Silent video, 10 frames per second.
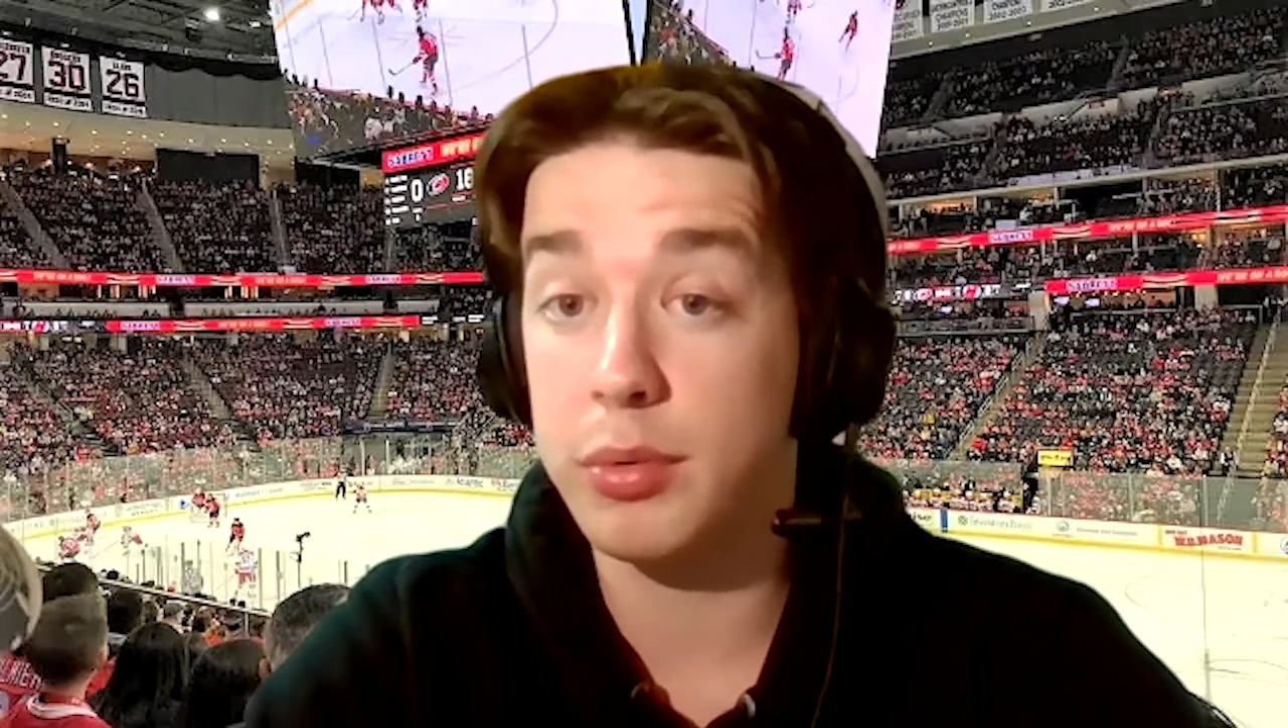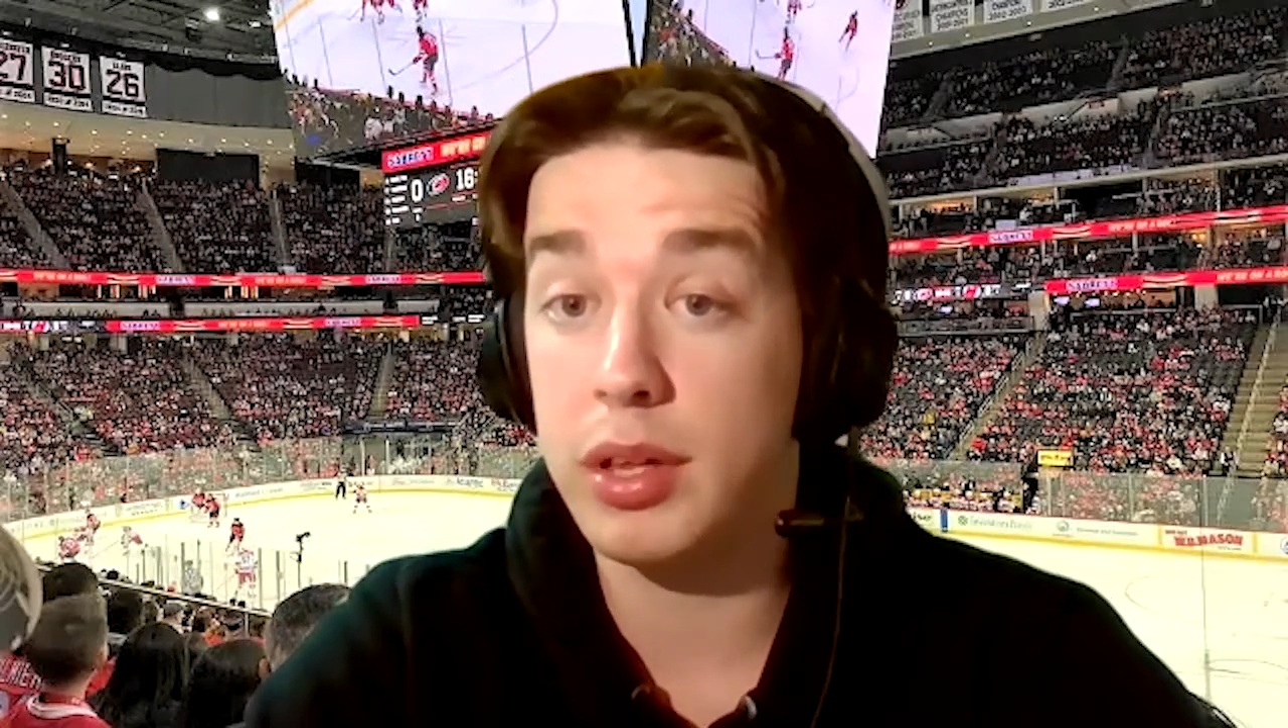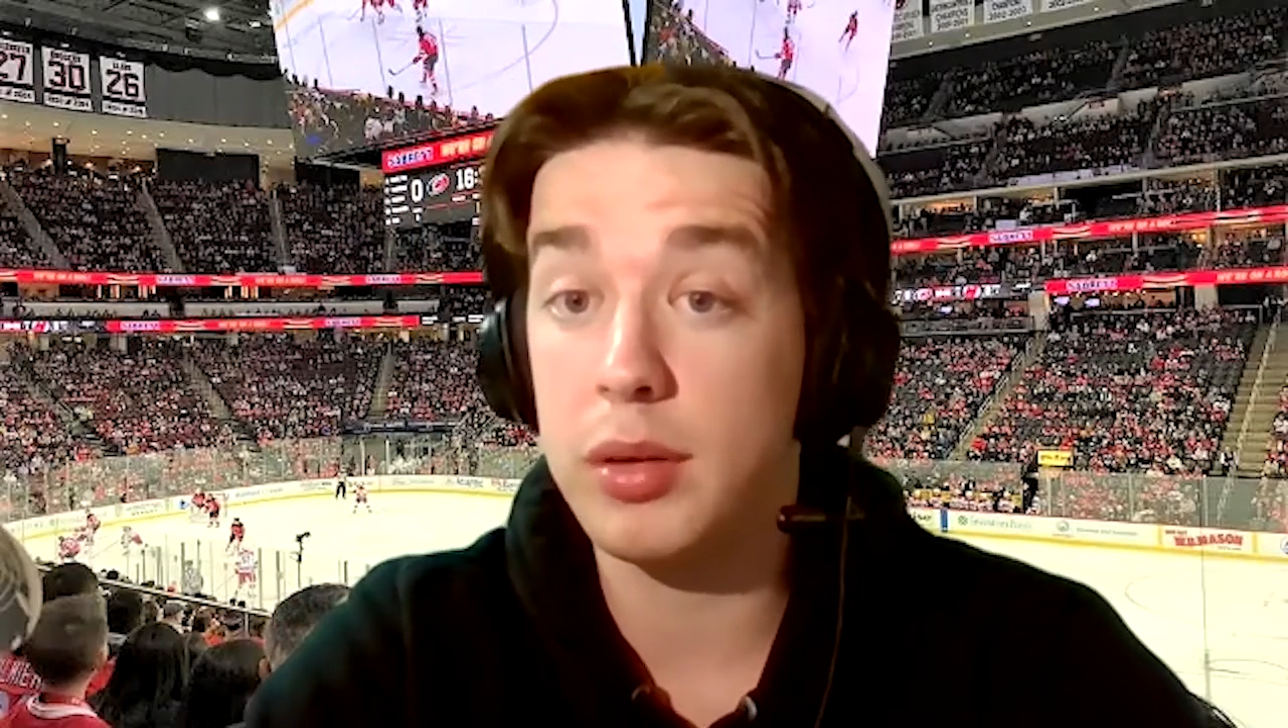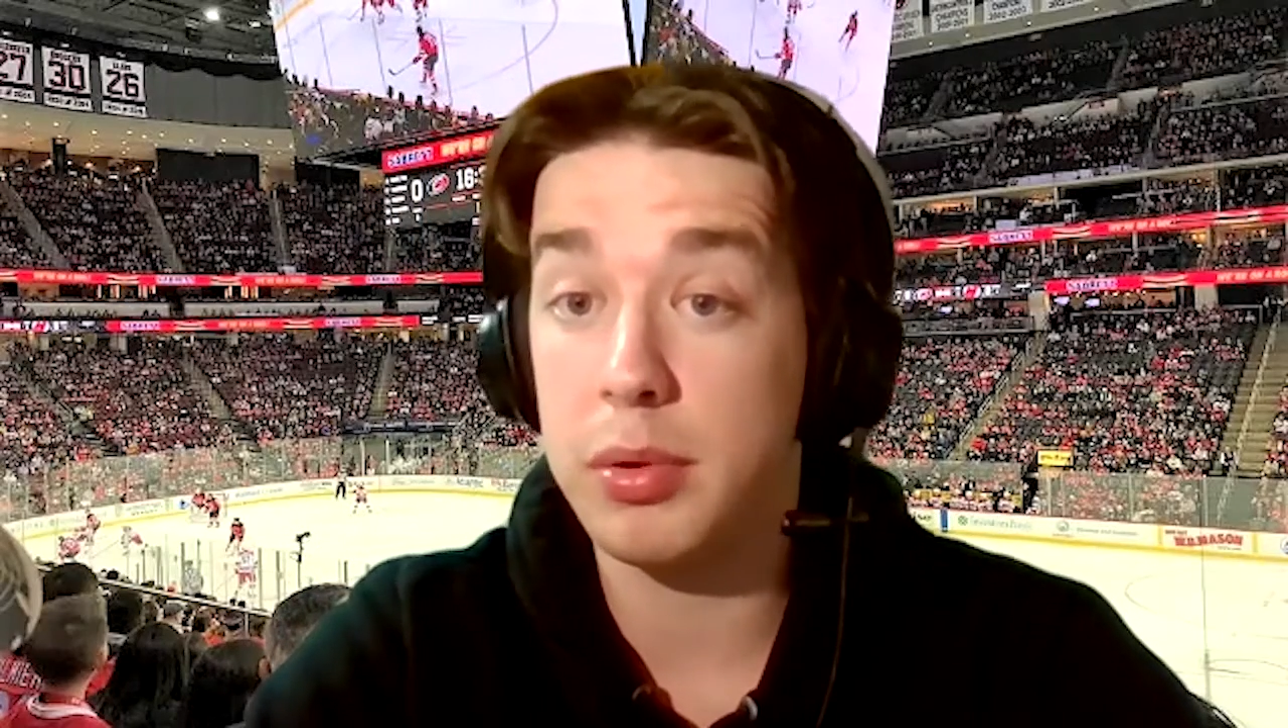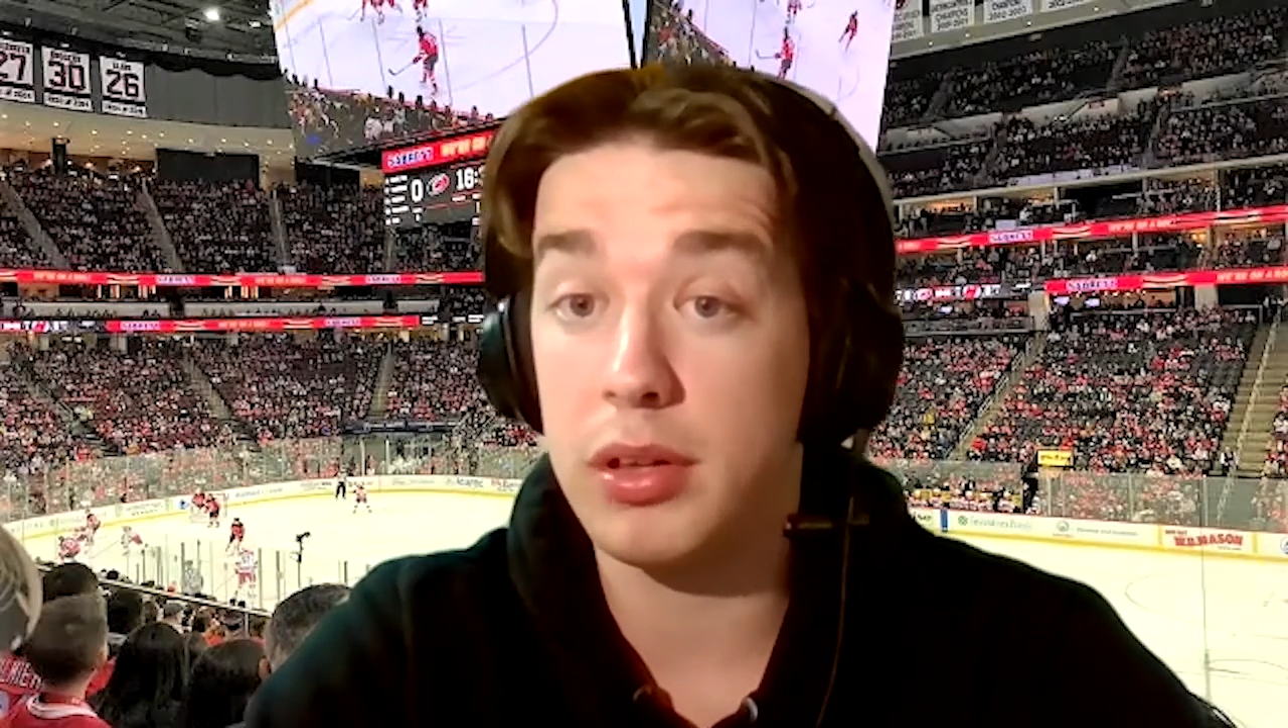
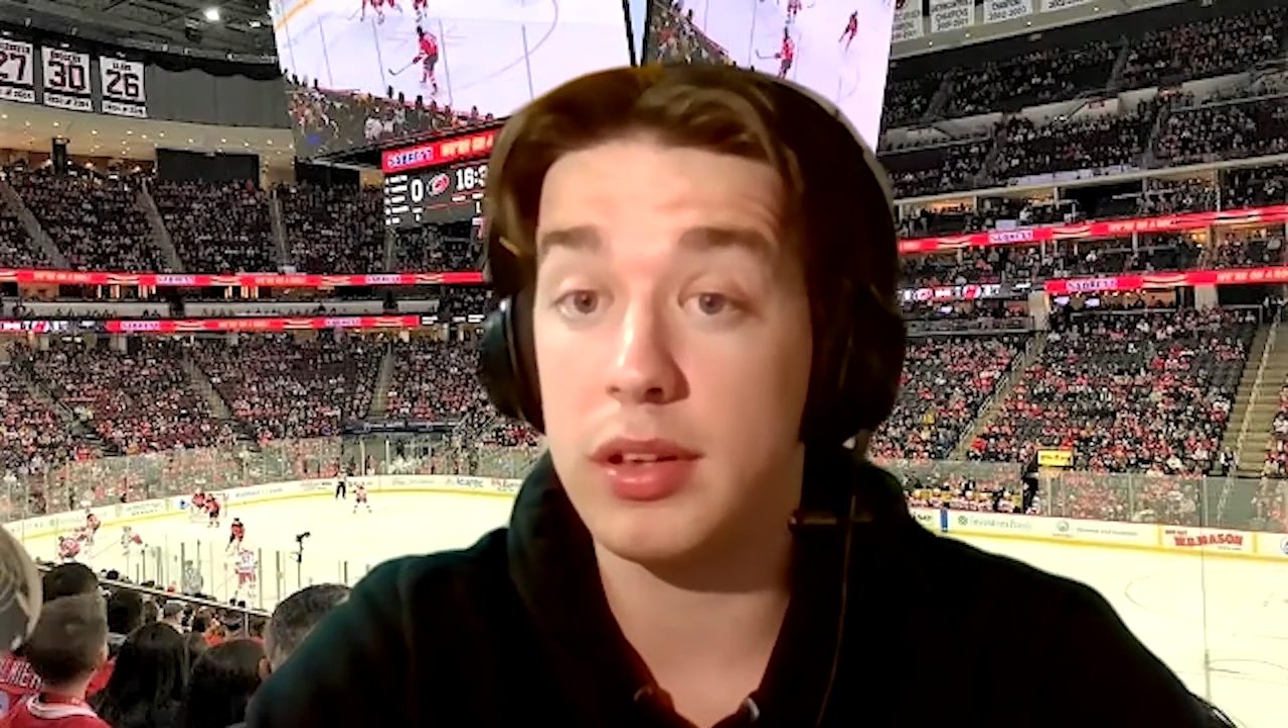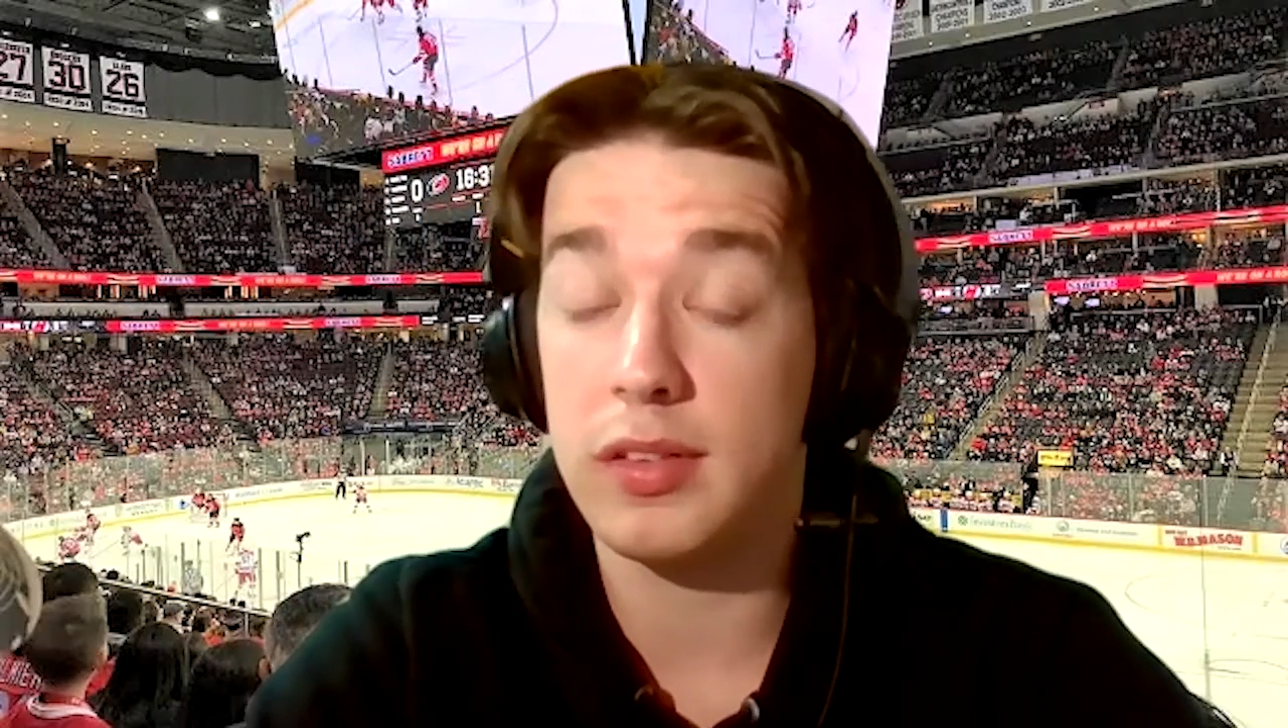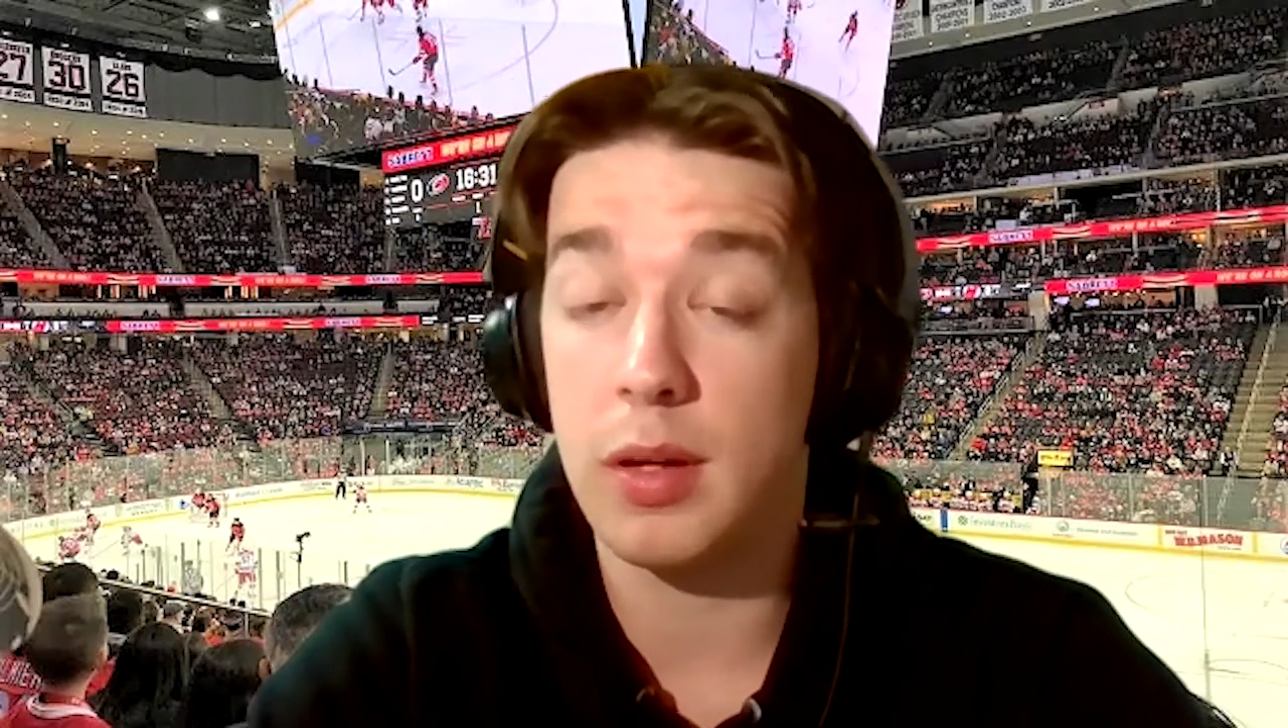really building